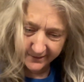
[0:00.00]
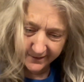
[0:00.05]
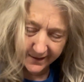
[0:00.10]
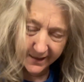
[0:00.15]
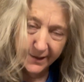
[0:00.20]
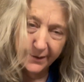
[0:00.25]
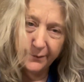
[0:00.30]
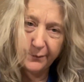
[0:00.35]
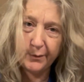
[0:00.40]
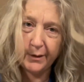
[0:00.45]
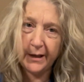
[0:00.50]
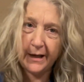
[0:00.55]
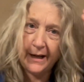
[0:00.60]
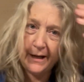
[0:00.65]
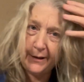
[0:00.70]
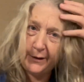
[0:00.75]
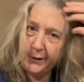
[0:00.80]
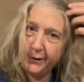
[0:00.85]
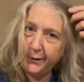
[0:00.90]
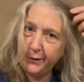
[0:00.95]
and what I
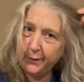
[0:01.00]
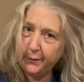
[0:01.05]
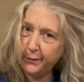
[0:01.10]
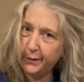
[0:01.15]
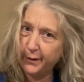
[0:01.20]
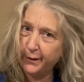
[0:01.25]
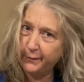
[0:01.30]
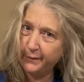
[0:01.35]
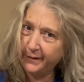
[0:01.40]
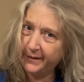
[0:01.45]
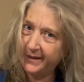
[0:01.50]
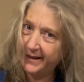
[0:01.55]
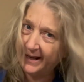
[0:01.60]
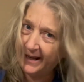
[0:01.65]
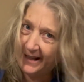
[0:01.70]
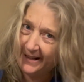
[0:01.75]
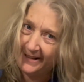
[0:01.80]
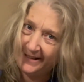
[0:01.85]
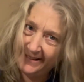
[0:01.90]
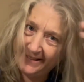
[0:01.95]
do to work with that.